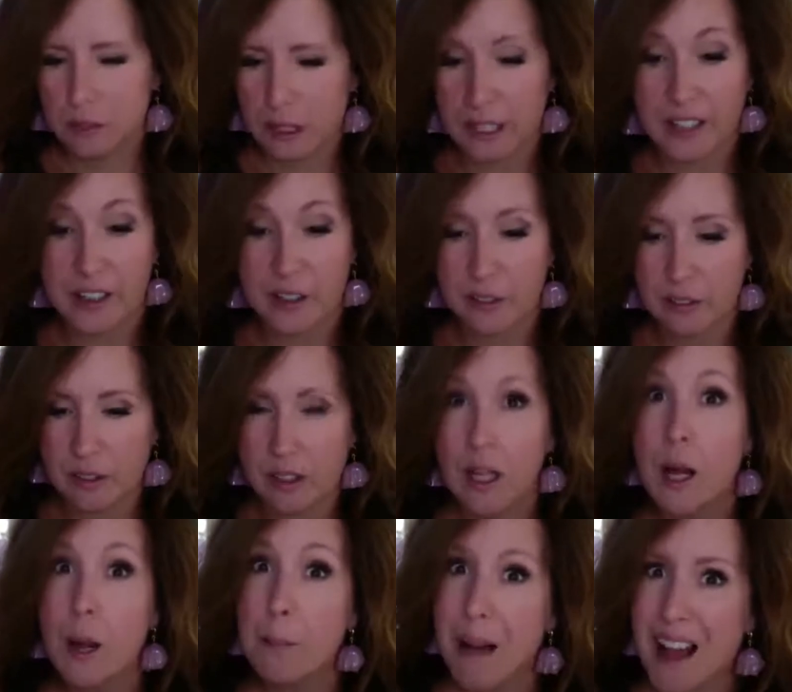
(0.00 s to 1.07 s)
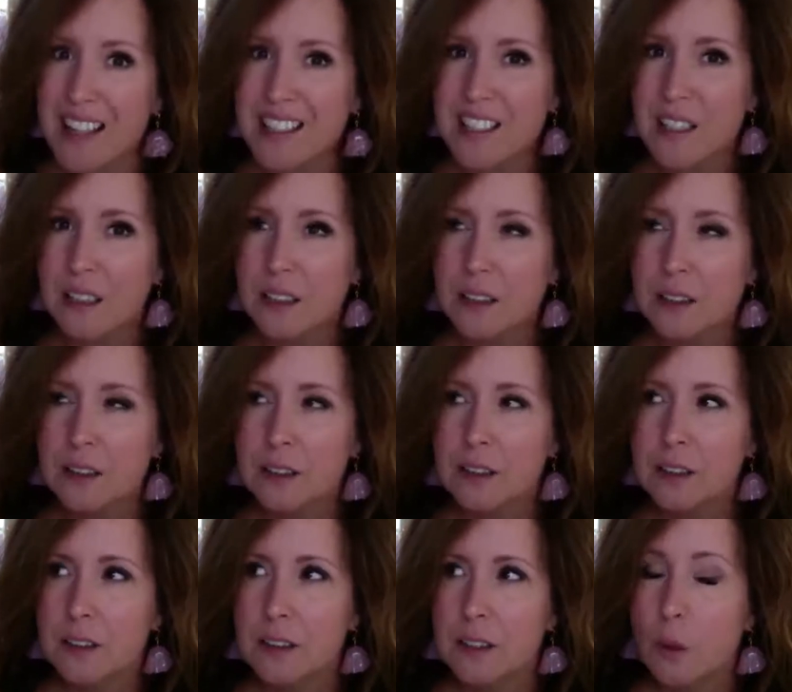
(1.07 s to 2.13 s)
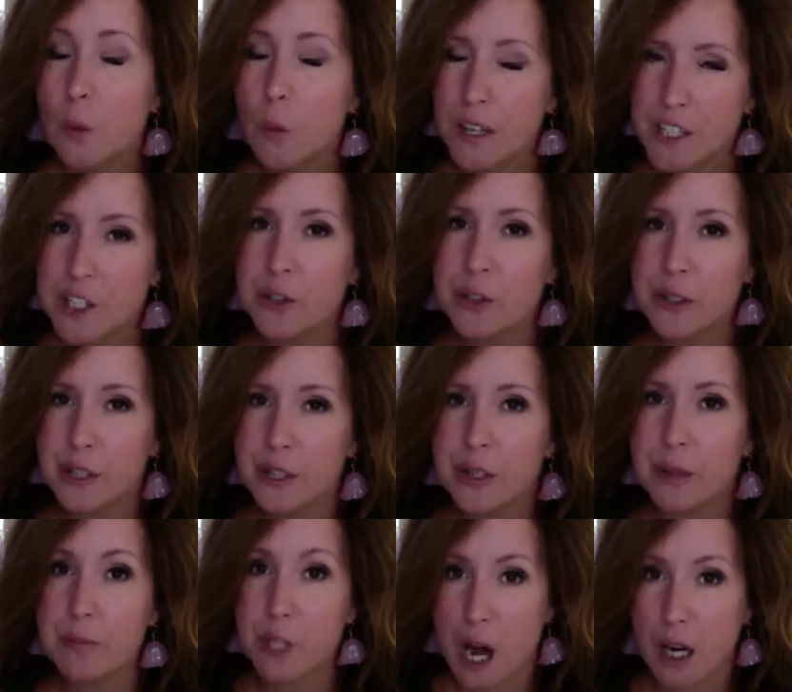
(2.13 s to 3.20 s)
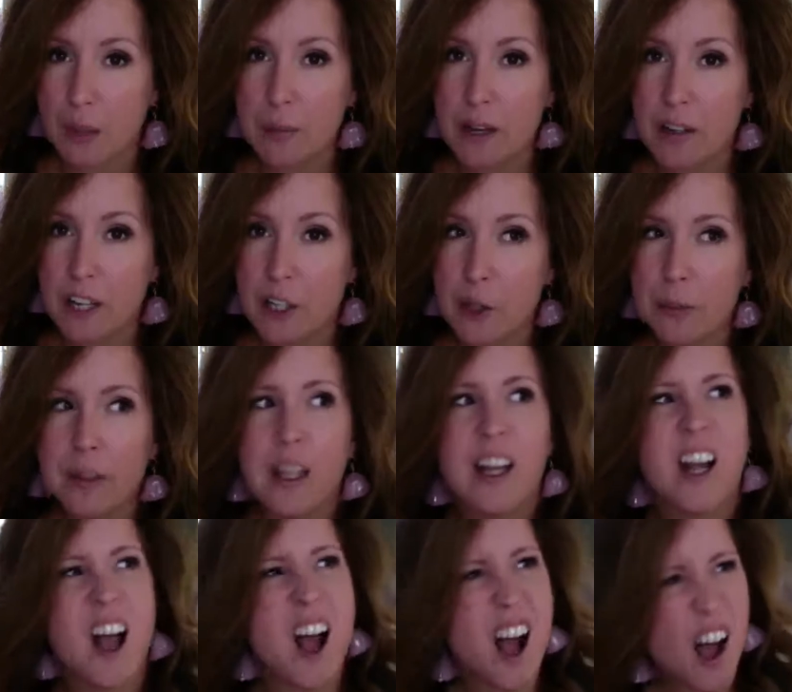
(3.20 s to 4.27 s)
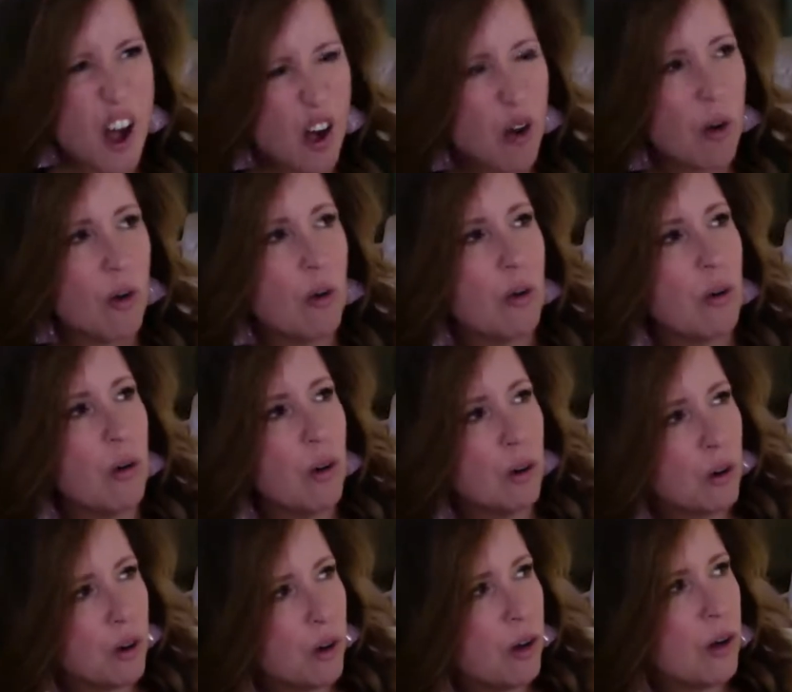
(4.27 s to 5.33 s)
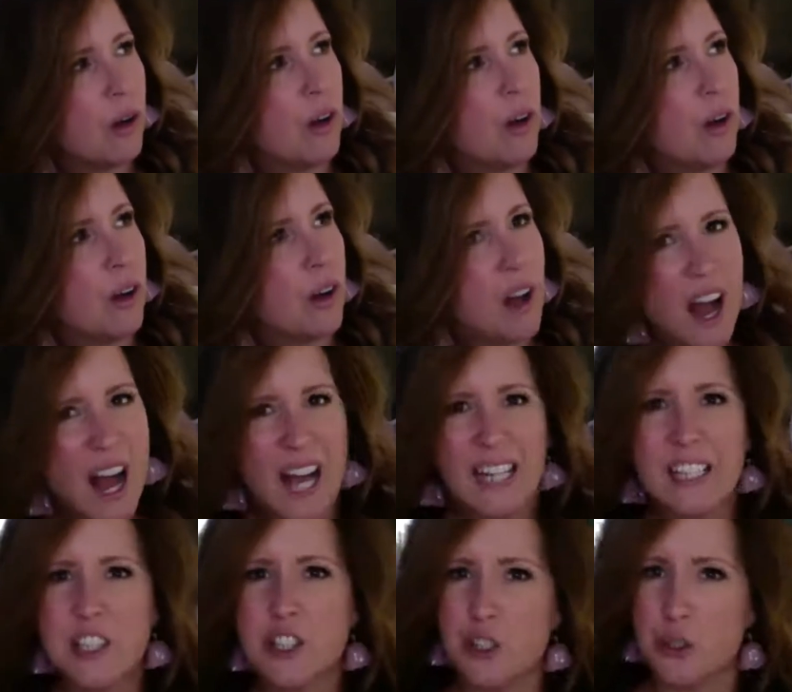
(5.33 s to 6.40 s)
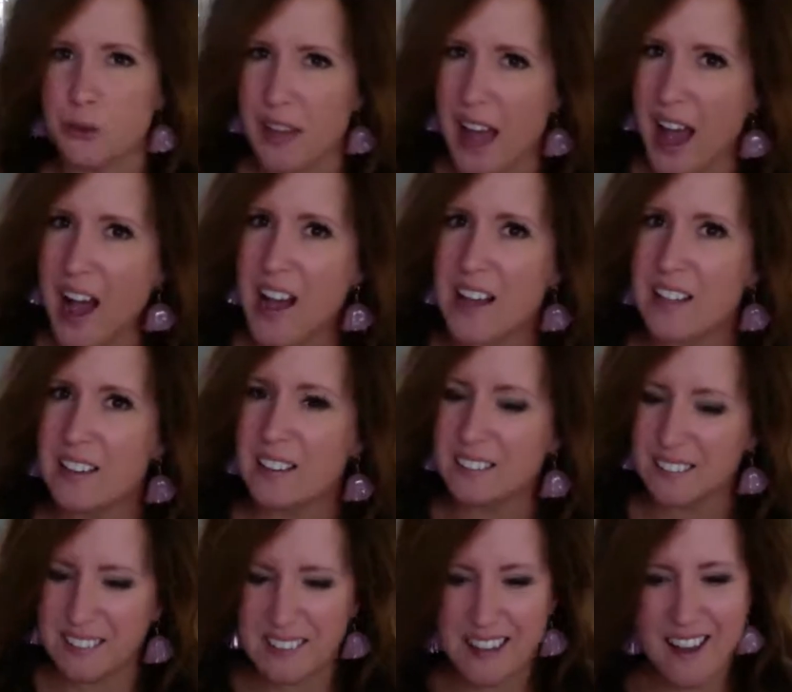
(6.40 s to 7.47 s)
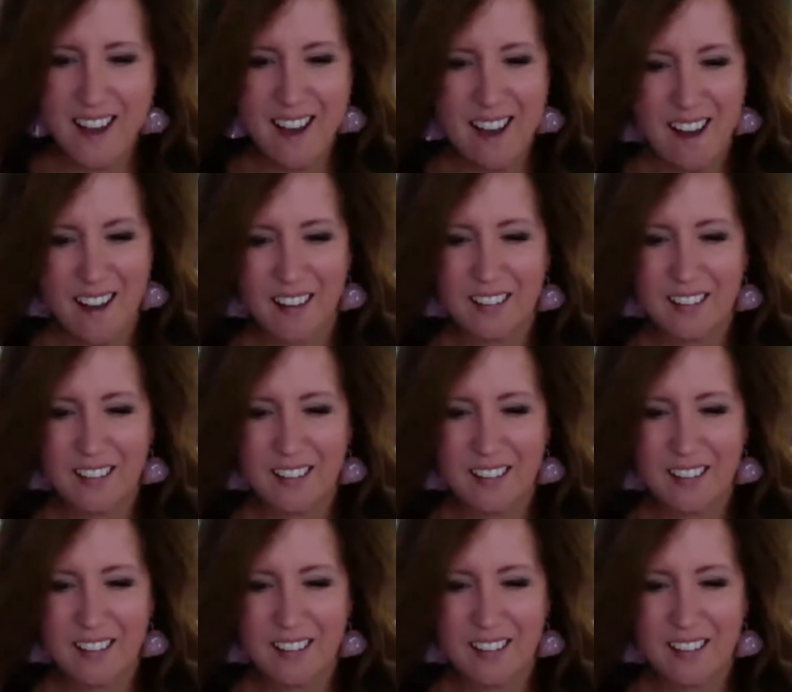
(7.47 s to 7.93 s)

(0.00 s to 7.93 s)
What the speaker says: I know. But wait till you hear him talk about it and you'll be like, oh, I can do that. Yeah.